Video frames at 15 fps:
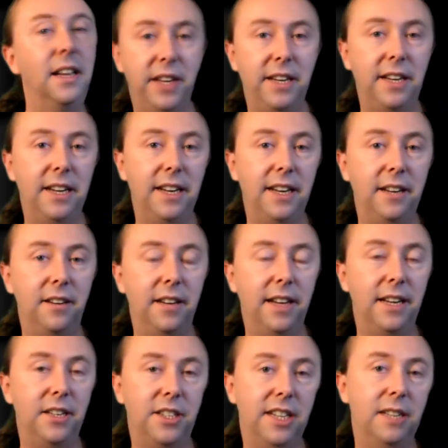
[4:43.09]
then you need an
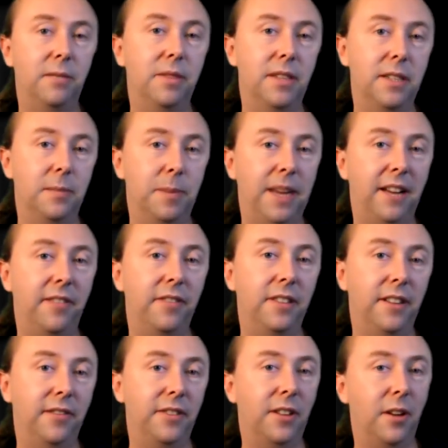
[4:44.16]
injector which is powerful
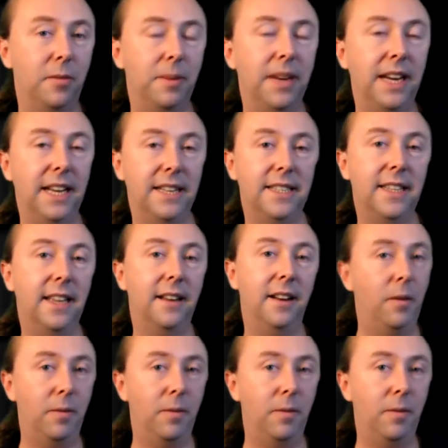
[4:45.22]
enough to open against that